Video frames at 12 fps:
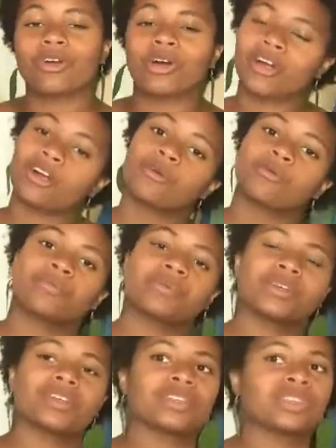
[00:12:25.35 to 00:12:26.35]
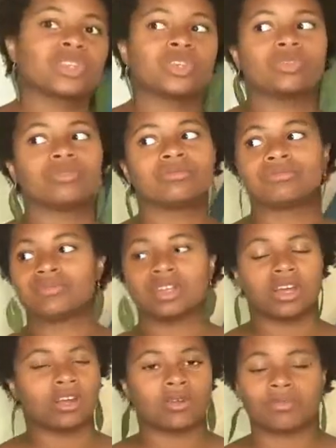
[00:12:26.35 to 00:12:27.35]
I hope you
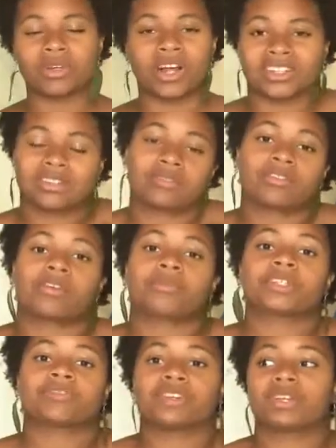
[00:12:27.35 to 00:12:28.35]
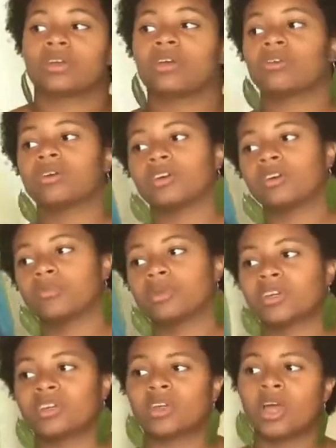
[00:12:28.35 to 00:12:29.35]
got something from this video. I hope
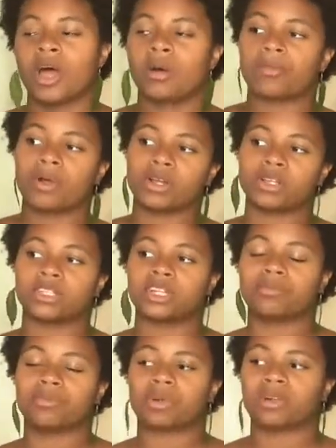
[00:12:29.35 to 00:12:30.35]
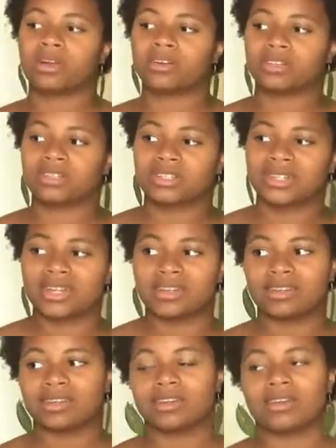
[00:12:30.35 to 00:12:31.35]
it brought a deeper
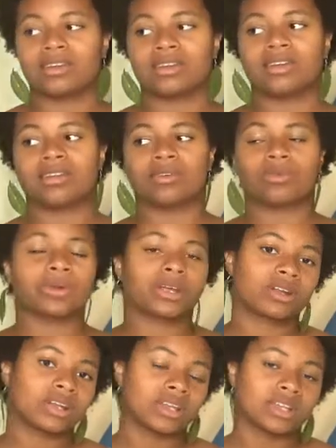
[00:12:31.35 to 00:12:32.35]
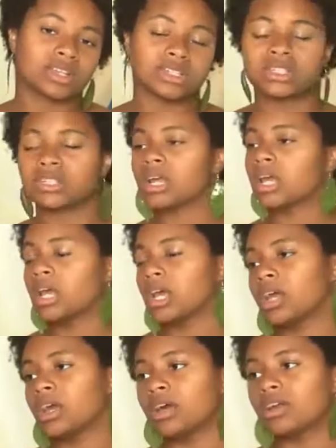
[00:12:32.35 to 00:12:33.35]
understanding and awareness,
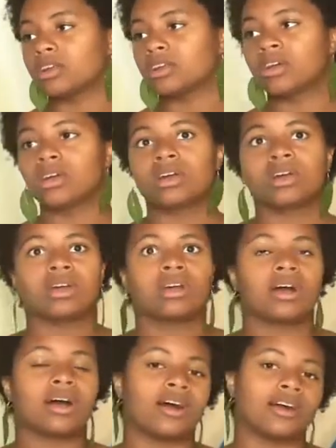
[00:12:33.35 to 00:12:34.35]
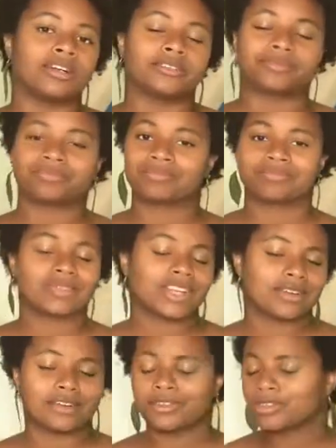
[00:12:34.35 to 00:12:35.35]
and go
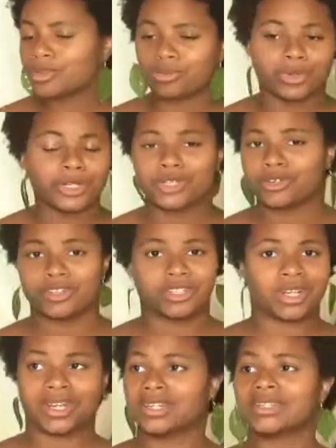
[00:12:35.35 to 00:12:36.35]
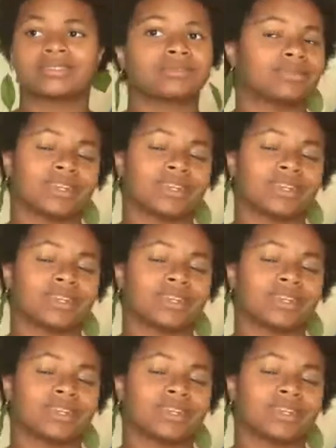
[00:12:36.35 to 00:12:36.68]
do some research, guys.